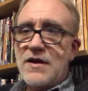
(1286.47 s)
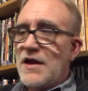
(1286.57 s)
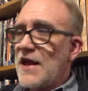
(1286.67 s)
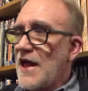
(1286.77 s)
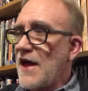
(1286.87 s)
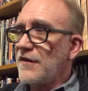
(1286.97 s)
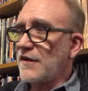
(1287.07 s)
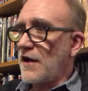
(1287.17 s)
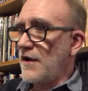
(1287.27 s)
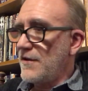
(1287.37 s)
It had a
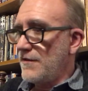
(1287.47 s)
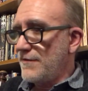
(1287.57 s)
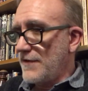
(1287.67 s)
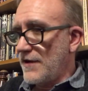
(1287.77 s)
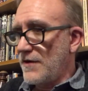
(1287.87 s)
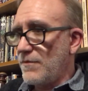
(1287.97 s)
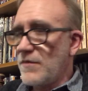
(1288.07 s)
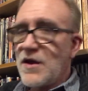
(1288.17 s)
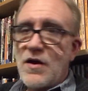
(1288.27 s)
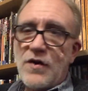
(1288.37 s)
kind of
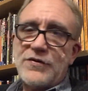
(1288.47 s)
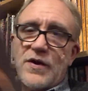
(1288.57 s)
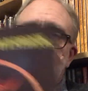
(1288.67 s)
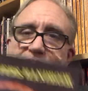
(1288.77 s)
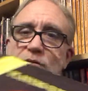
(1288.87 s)
also I think